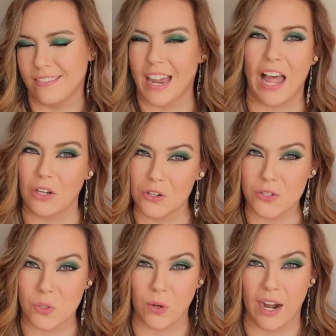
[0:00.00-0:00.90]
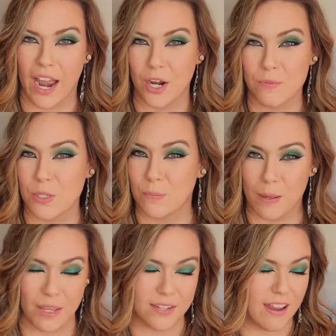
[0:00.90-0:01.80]
dollar store item, so
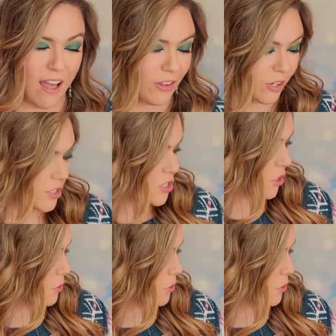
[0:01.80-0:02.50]
maybe a dollar or two